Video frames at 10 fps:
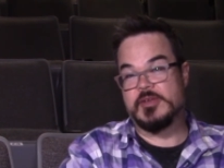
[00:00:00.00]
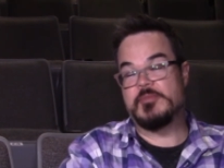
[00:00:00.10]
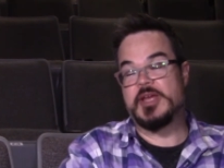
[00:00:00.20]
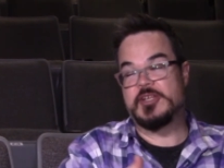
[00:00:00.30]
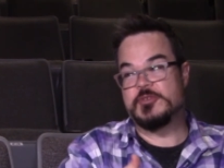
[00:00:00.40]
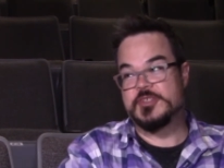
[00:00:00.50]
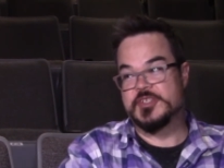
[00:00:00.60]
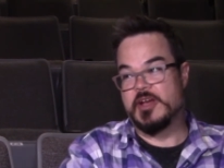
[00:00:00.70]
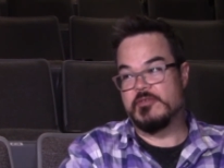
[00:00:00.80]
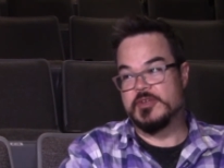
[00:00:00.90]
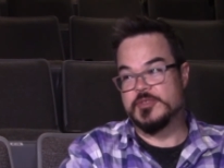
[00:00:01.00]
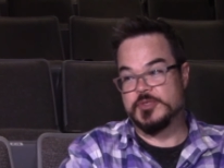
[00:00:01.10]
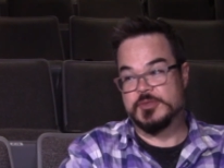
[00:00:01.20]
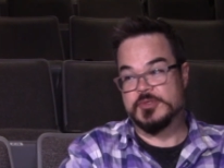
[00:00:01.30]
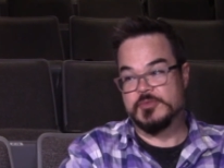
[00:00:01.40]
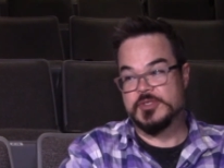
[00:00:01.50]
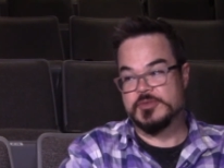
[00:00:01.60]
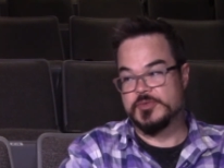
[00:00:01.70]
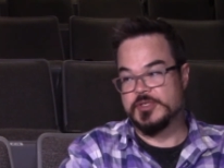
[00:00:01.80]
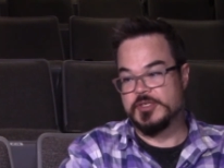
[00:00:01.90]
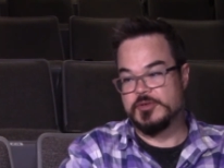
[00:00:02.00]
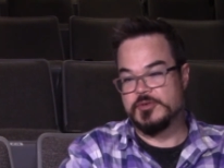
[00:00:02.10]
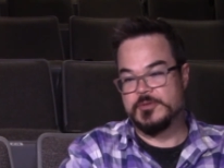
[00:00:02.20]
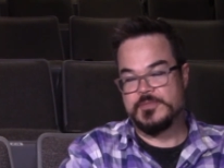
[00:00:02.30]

and make new discoveries, which was which was really cool.